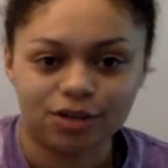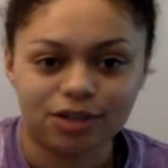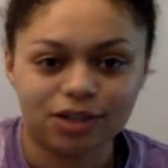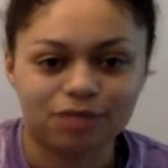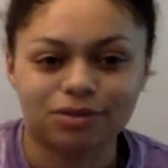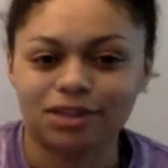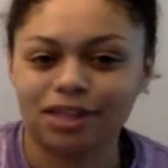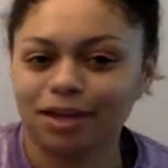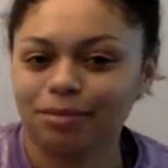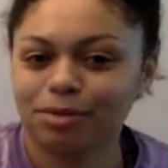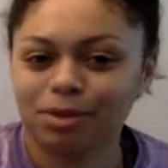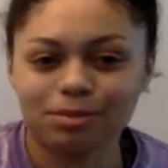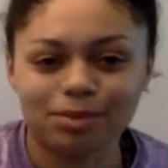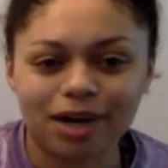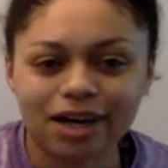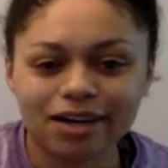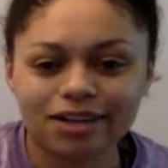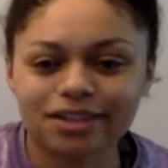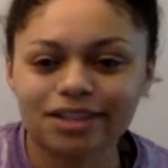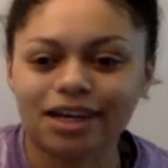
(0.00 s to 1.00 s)
Like, would that be
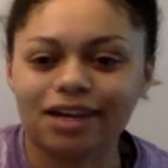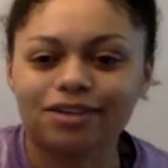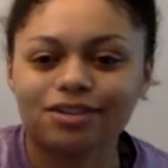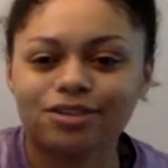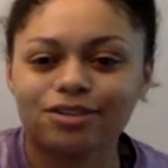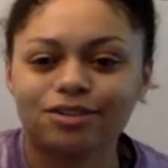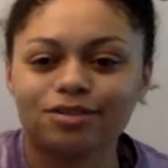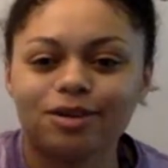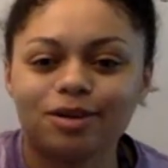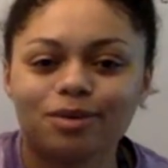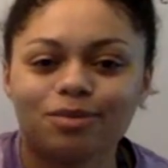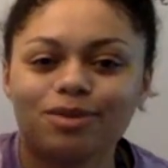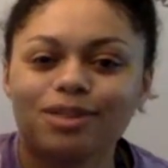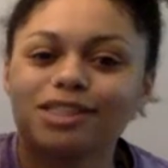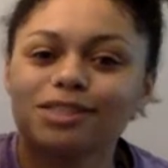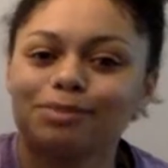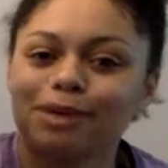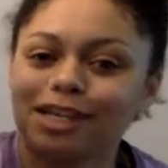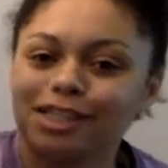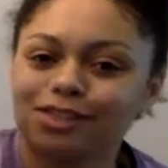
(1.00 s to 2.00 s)
better? Like, I don't know
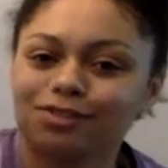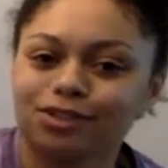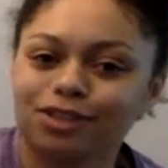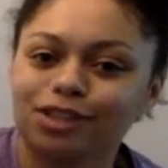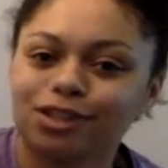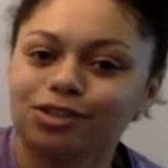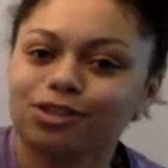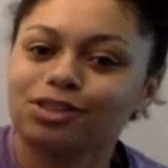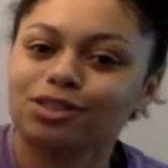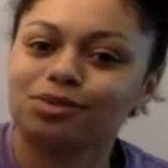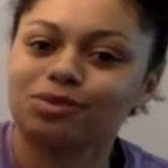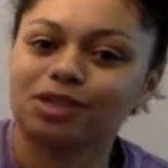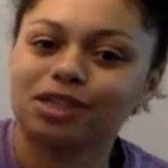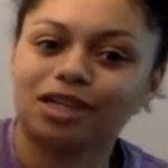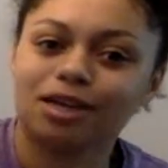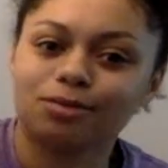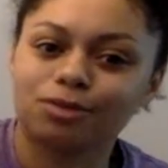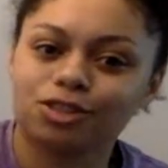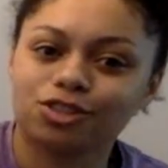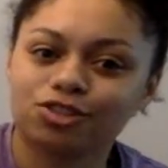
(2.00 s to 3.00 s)
what's best for the ocean when
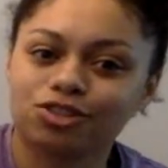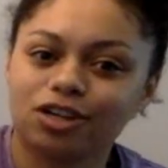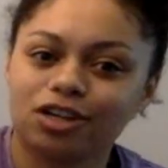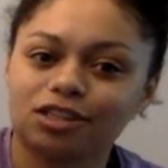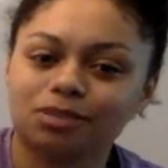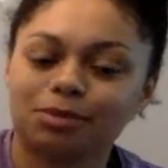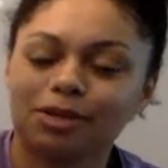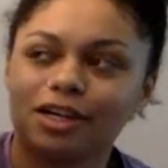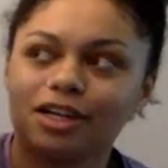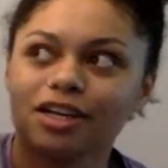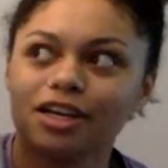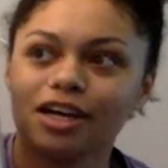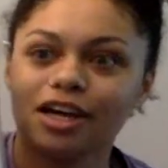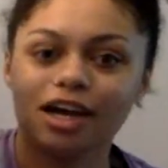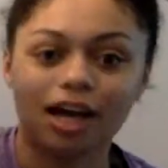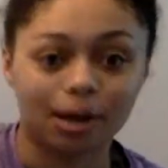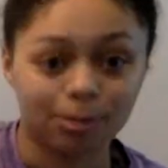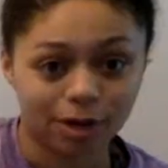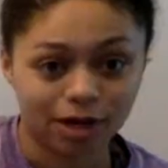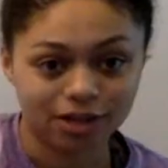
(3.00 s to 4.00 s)
it comes to straws, but
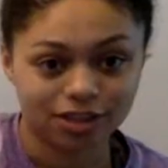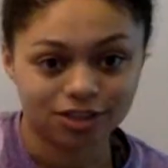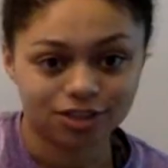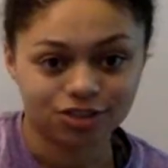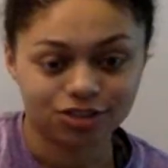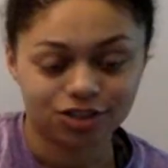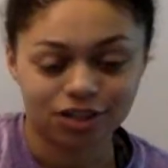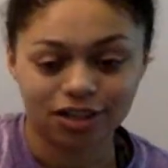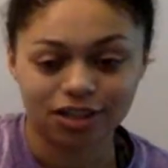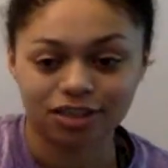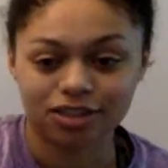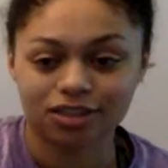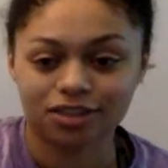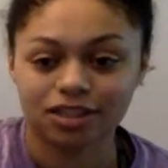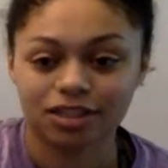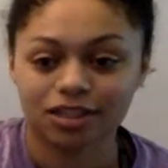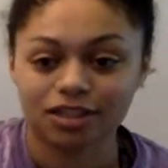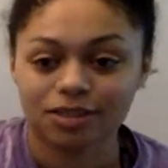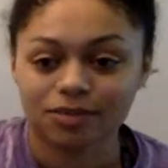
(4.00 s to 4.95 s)
I bought these straws.